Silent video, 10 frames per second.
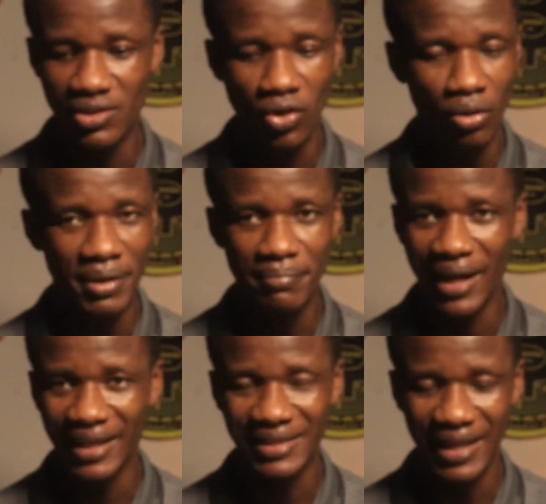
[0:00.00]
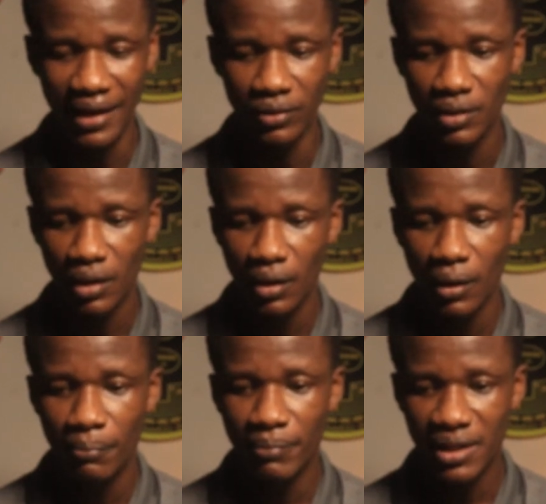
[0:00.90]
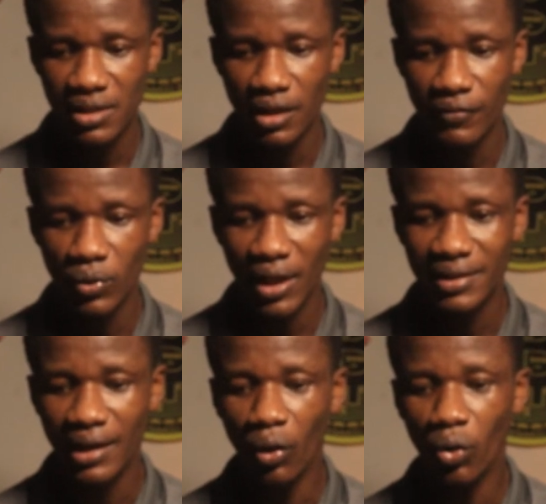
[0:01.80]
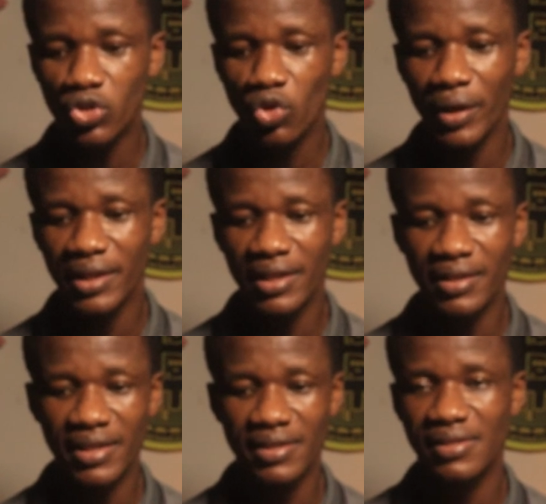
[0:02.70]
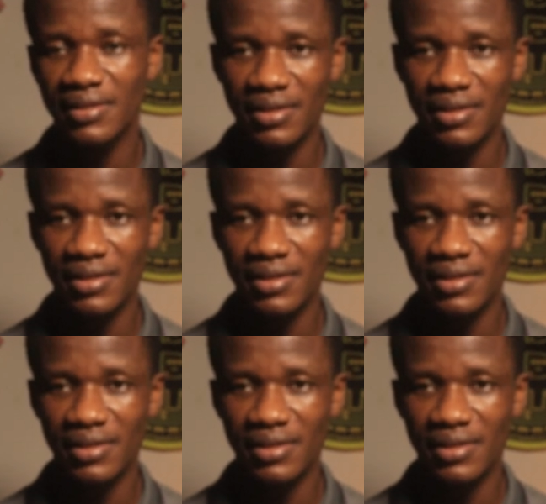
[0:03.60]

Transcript: coming back down. But if you look at the altcoin index,